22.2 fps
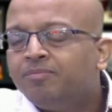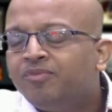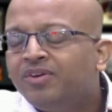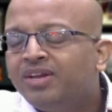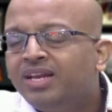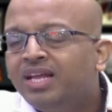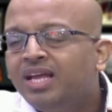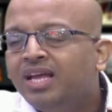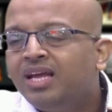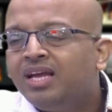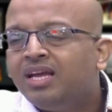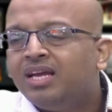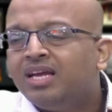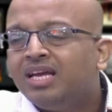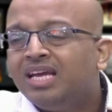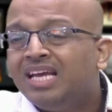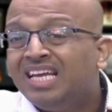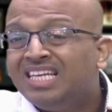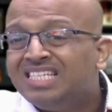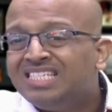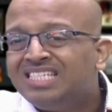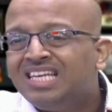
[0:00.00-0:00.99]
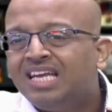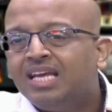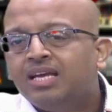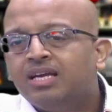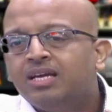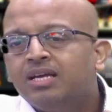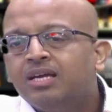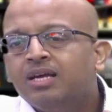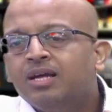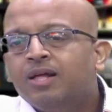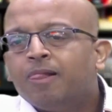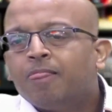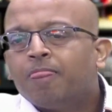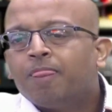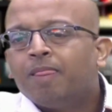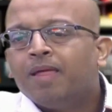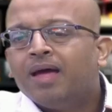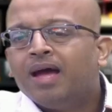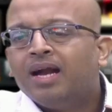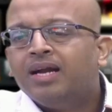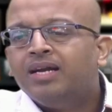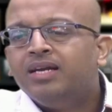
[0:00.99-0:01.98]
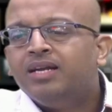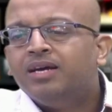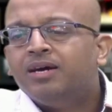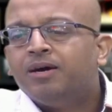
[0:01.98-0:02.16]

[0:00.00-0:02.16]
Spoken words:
very easy, and